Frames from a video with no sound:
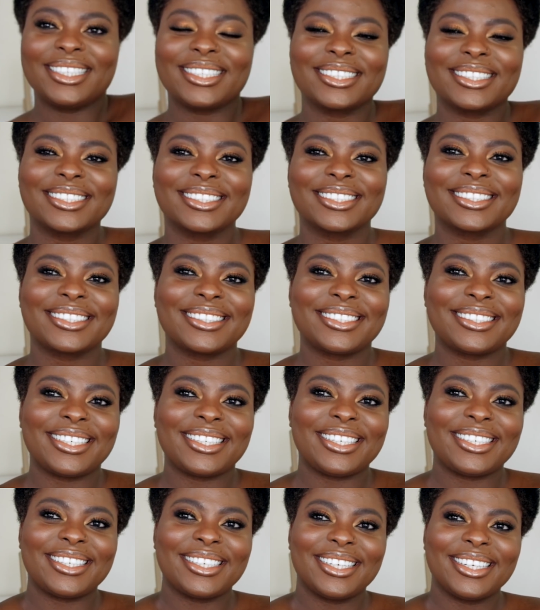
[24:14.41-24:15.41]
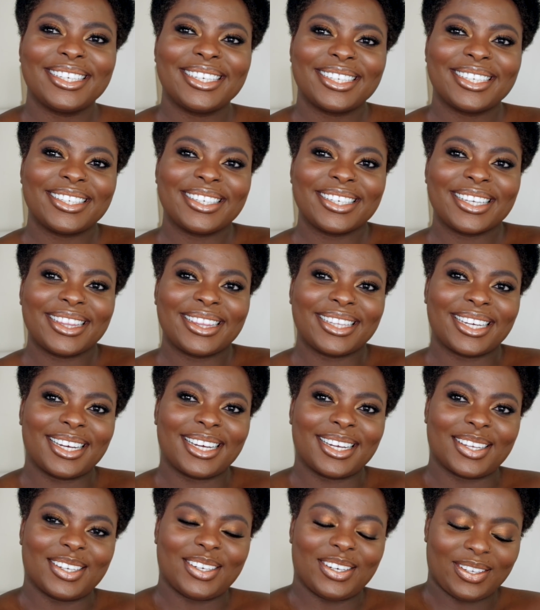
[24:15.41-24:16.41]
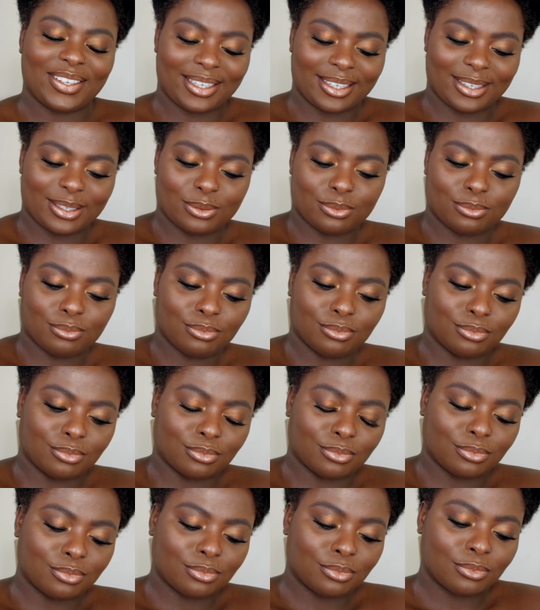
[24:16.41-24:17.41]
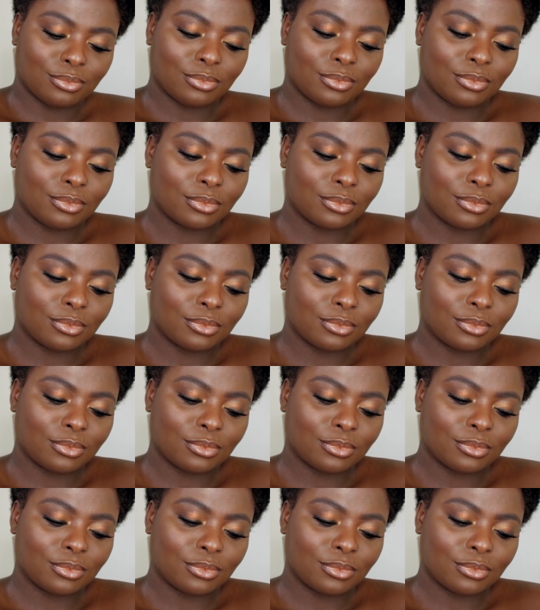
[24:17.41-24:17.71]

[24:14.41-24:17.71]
Now we're gonna go take some photos and see how